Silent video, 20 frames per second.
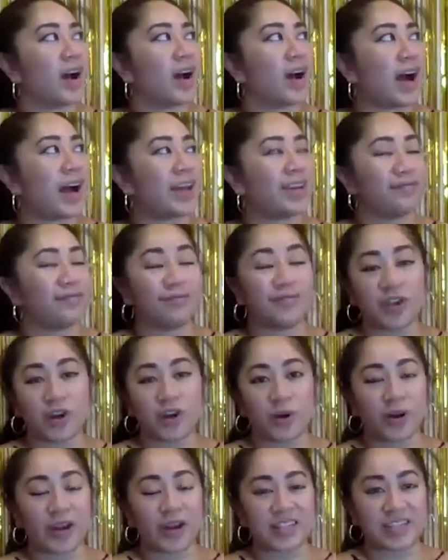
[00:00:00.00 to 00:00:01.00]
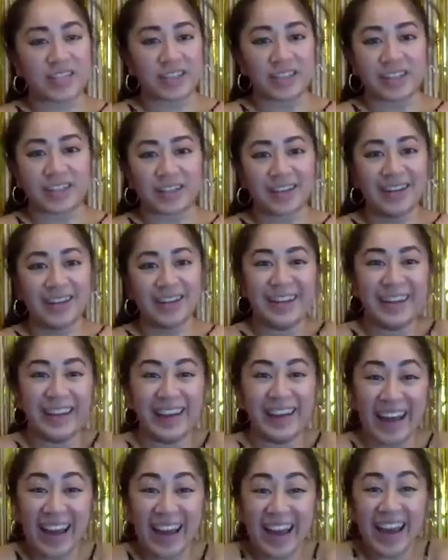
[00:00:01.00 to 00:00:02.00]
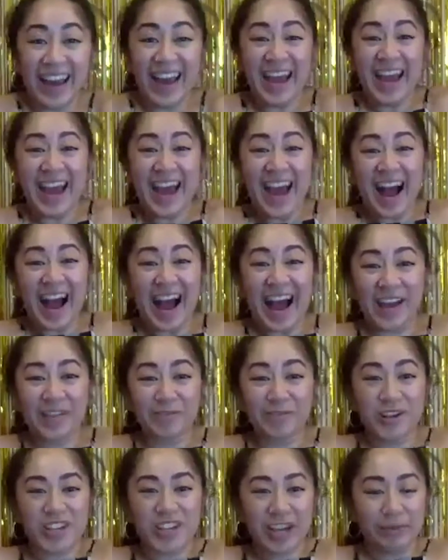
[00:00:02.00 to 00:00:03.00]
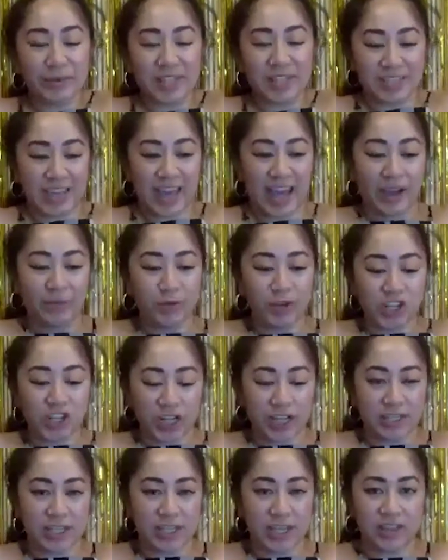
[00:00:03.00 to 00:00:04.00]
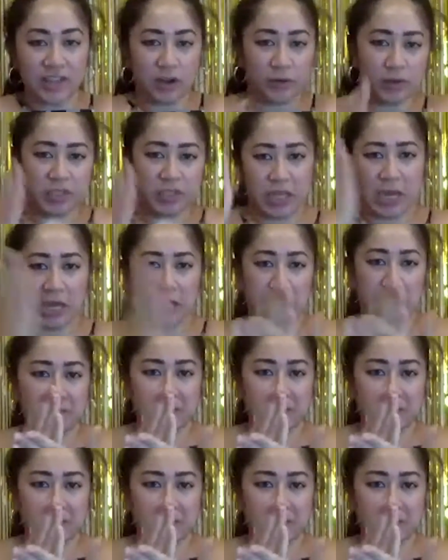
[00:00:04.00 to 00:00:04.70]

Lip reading: I have no idea. I wish I could say there was like